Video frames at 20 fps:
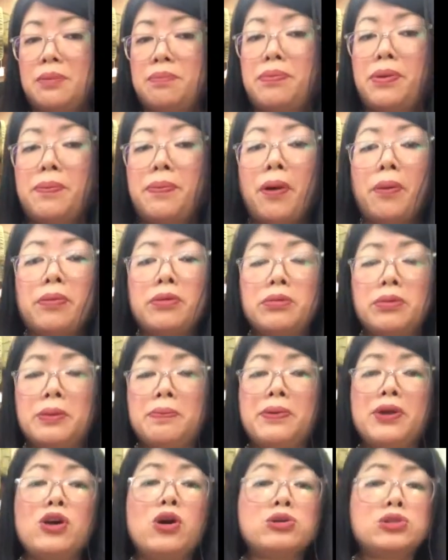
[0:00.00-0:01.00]
But probably
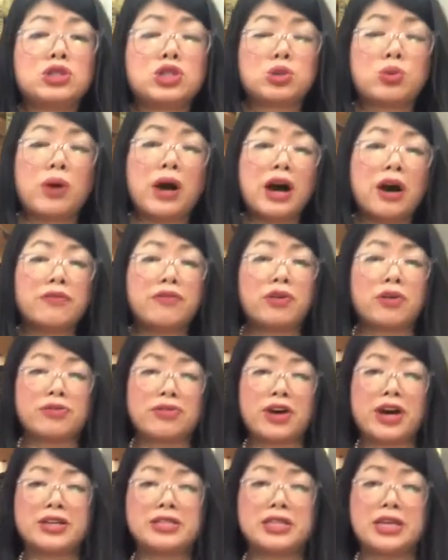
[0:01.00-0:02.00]
beyond a 12 or
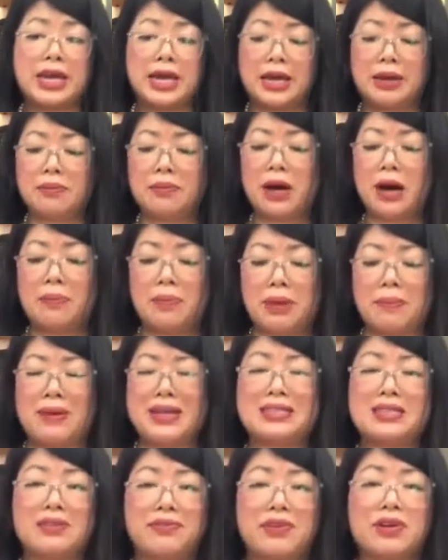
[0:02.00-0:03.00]
13 might be a
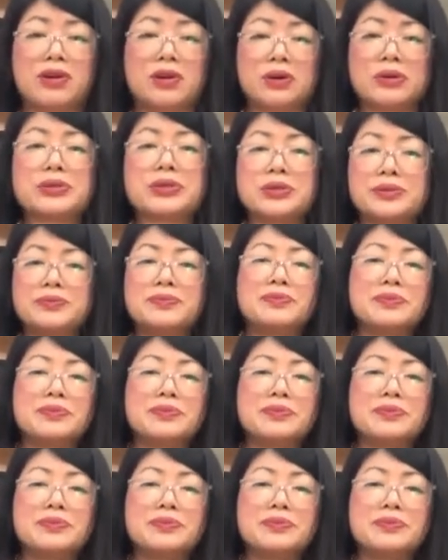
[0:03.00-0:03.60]
bit difficult.